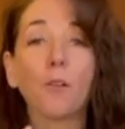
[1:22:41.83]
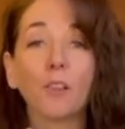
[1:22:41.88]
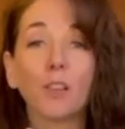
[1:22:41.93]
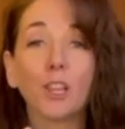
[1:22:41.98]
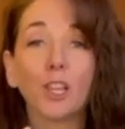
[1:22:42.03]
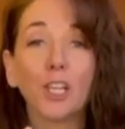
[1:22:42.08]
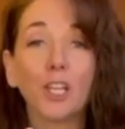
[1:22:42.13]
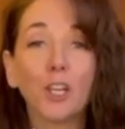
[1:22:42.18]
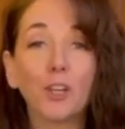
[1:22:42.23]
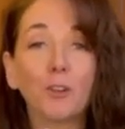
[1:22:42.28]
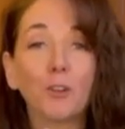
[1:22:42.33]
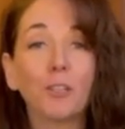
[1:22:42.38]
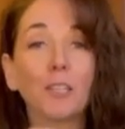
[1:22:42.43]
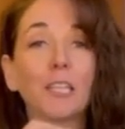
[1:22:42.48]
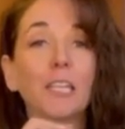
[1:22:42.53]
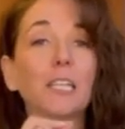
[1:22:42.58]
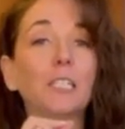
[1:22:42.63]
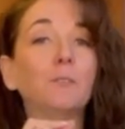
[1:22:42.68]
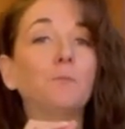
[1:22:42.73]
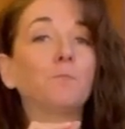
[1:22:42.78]

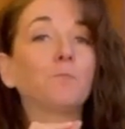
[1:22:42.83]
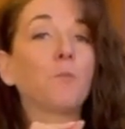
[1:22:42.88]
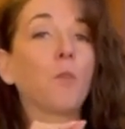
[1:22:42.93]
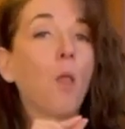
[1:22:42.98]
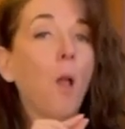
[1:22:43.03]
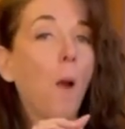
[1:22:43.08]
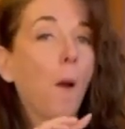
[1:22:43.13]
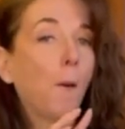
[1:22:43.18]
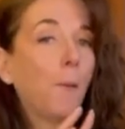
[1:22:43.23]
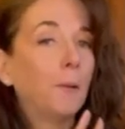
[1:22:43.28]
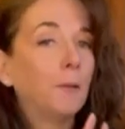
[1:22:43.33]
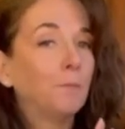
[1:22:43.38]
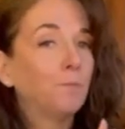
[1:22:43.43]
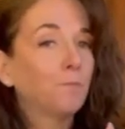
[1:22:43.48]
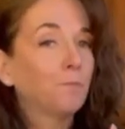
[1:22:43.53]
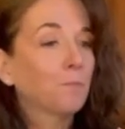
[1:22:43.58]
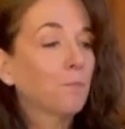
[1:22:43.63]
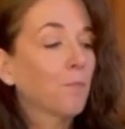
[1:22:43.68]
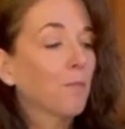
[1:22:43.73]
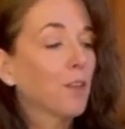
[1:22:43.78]
Literally
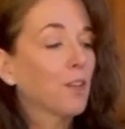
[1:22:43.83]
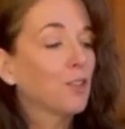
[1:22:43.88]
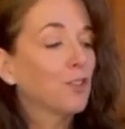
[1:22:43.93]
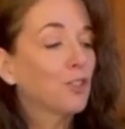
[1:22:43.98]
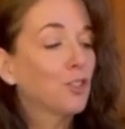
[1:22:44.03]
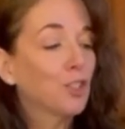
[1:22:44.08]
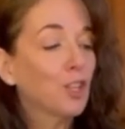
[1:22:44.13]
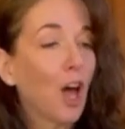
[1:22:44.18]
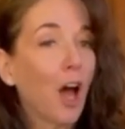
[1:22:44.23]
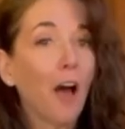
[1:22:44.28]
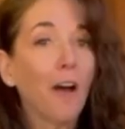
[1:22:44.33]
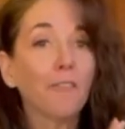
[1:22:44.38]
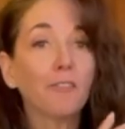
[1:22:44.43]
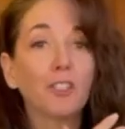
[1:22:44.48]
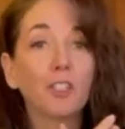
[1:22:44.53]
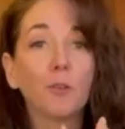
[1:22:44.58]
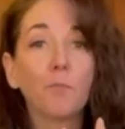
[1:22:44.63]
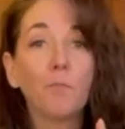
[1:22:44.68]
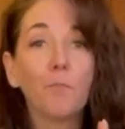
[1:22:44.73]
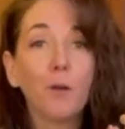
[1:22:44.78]

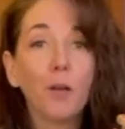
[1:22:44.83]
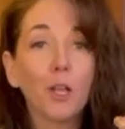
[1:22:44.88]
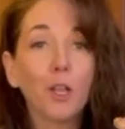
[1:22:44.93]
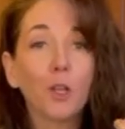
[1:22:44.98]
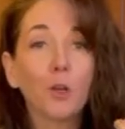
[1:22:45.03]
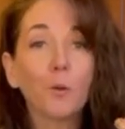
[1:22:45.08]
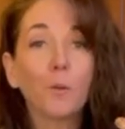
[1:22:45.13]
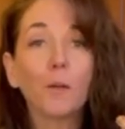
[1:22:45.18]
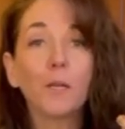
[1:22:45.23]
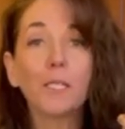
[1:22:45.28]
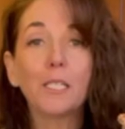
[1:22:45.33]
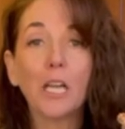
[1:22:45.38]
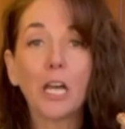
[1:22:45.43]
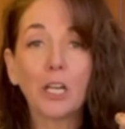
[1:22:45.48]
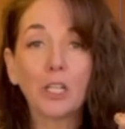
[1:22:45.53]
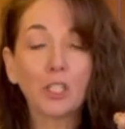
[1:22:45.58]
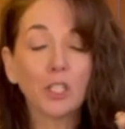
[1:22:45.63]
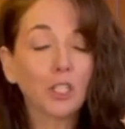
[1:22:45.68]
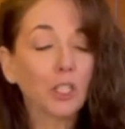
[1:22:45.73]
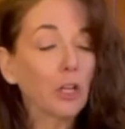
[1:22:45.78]
soft, pillowy
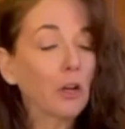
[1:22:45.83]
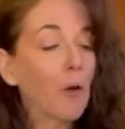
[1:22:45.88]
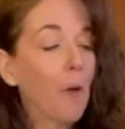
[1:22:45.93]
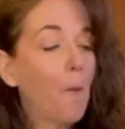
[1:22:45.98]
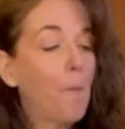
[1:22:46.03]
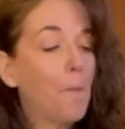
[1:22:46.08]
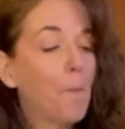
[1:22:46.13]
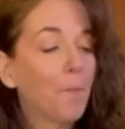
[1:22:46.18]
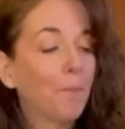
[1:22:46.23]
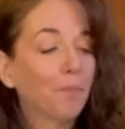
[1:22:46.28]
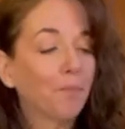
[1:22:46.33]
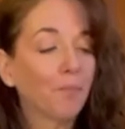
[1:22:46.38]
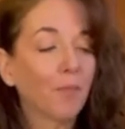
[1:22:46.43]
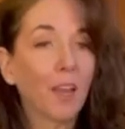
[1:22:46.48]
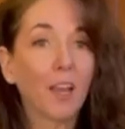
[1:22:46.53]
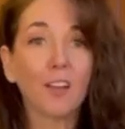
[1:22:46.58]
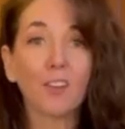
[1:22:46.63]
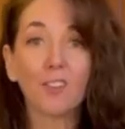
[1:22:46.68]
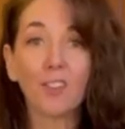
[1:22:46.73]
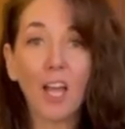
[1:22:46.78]
texture,
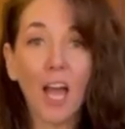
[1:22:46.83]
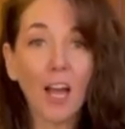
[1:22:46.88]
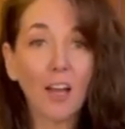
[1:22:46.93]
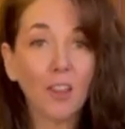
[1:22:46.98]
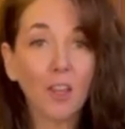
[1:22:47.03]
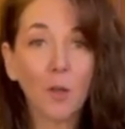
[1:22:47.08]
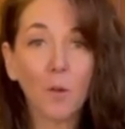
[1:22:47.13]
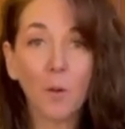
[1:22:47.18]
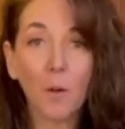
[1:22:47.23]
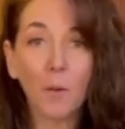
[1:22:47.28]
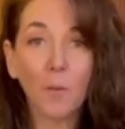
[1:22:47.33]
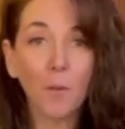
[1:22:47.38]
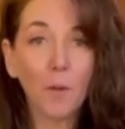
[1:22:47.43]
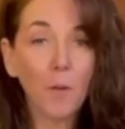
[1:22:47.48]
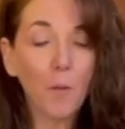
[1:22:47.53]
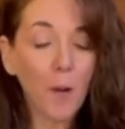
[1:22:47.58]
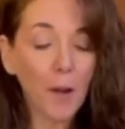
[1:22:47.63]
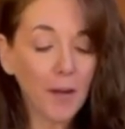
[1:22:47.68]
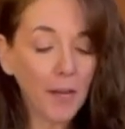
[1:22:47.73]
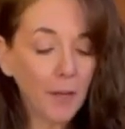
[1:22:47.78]
exactly what we
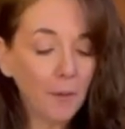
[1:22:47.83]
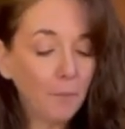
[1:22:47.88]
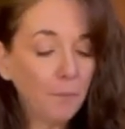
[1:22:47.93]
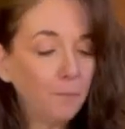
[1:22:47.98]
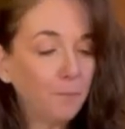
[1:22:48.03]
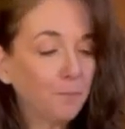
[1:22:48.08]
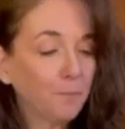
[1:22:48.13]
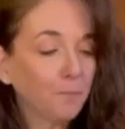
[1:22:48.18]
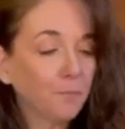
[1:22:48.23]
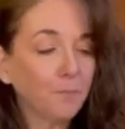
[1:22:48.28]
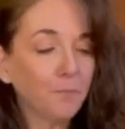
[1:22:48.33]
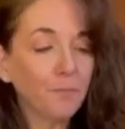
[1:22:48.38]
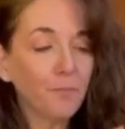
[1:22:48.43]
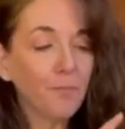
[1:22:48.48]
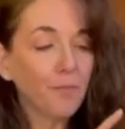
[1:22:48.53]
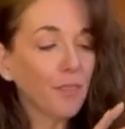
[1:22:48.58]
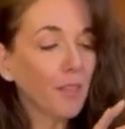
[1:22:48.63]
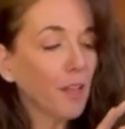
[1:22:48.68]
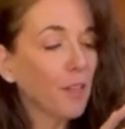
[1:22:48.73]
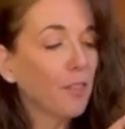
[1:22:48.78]
wanted.
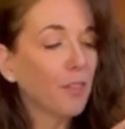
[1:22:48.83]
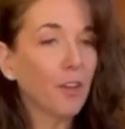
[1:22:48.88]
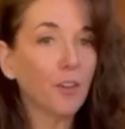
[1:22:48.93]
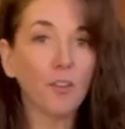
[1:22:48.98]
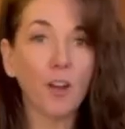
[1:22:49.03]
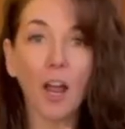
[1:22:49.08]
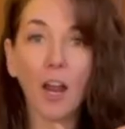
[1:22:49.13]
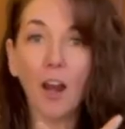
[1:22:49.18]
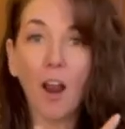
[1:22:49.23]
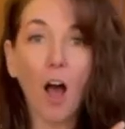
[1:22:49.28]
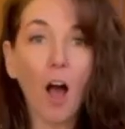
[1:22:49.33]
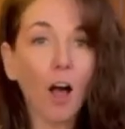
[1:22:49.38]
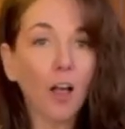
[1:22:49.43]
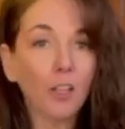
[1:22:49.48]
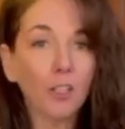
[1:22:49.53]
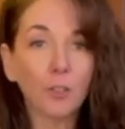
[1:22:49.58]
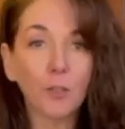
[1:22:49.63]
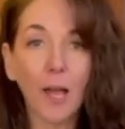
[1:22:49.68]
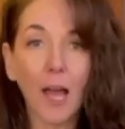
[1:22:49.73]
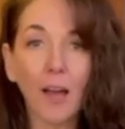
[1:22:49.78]
They're not
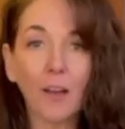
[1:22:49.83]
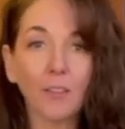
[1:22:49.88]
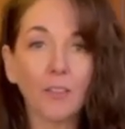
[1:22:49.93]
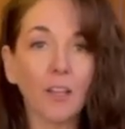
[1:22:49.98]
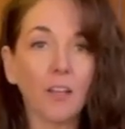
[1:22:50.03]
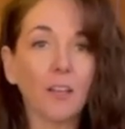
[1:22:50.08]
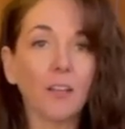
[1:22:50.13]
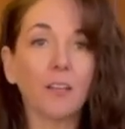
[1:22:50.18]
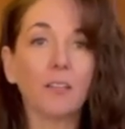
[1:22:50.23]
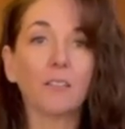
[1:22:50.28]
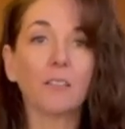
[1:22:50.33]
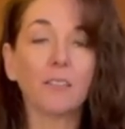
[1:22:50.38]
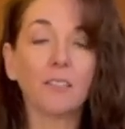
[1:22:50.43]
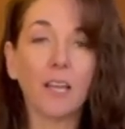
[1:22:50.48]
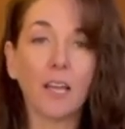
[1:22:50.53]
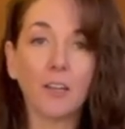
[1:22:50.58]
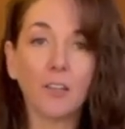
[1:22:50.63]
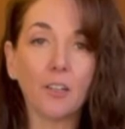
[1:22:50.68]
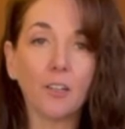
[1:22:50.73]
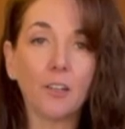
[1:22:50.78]
hollowed out in the
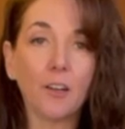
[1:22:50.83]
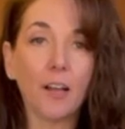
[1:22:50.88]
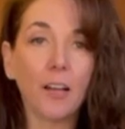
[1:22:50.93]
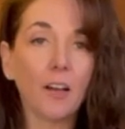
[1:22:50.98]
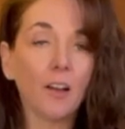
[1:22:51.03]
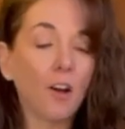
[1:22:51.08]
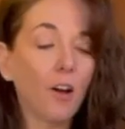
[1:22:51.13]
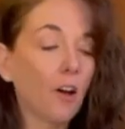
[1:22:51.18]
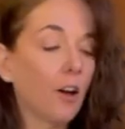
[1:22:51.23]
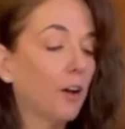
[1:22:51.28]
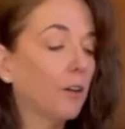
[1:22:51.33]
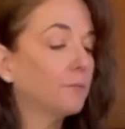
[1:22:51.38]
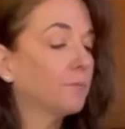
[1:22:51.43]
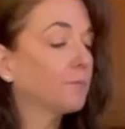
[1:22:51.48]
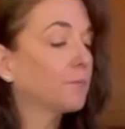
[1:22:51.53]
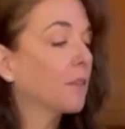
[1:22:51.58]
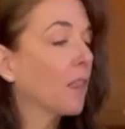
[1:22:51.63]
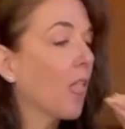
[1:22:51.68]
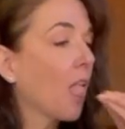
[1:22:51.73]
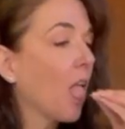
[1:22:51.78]
center at all.